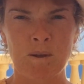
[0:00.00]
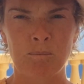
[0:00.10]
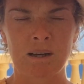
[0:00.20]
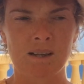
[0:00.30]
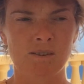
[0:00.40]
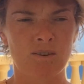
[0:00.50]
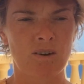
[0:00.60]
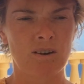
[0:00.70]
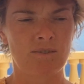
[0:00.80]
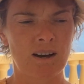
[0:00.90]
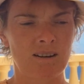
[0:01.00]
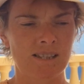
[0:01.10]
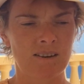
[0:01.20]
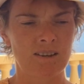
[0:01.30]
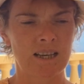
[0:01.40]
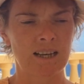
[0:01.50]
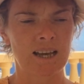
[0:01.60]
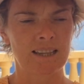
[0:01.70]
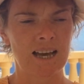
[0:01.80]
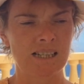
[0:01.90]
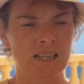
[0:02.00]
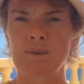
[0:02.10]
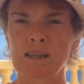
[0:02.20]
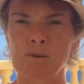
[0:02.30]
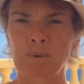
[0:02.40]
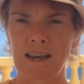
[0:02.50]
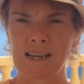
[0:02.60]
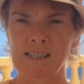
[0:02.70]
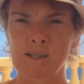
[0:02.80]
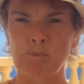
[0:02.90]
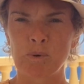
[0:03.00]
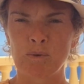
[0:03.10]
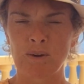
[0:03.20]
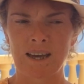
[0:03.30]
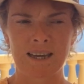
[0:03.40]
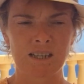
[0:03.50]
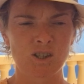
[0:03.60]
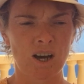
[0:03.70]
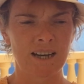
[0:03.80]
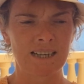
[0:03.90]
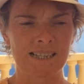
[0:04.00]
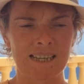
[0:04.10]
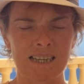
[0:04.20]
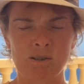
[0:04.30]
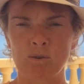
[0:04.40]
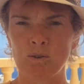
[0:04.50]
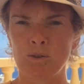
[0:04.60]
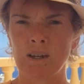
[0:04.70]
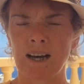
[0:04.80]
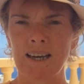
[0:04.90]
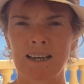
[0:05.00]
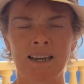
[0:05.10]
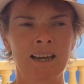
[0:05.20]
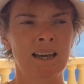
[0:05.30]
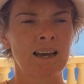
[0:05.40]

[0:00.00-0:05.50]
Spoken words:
because of coronavirus and everything like that. This place is a buffet, Chinese, eat all you like.